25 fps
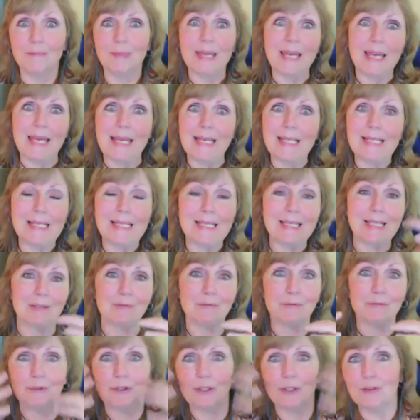beams and
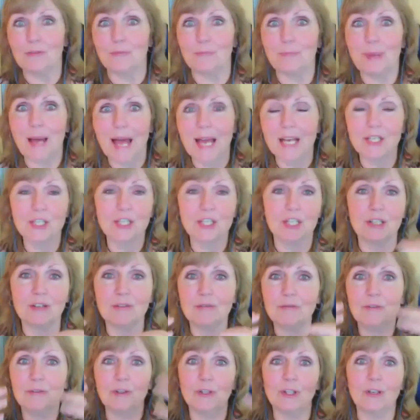full of passion and
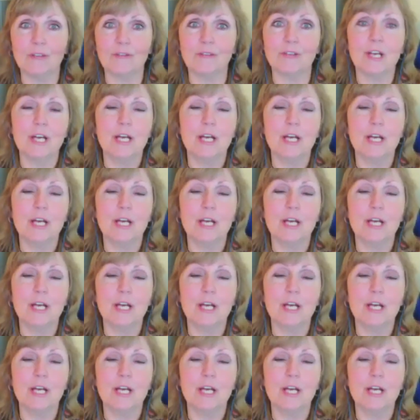full of